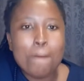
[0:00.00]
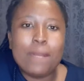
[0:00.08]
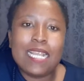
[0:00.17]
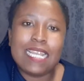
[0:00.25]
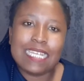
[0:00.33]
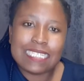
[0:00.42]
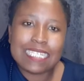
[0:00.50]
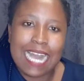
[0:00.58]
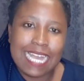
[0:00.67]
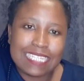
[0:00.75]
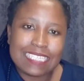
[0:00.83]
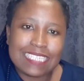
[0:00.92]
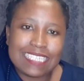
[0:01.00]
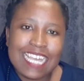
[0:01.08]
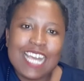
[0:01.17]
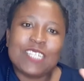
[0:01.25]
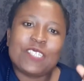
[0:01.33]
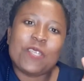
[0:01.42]
please guys,
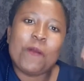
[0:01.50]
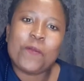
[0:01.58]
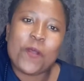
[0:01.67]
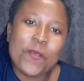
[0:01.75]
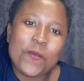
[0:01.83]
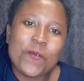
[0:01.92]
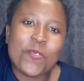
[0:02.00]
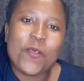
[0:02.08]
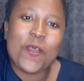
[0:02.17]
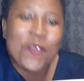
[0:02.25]
stop going with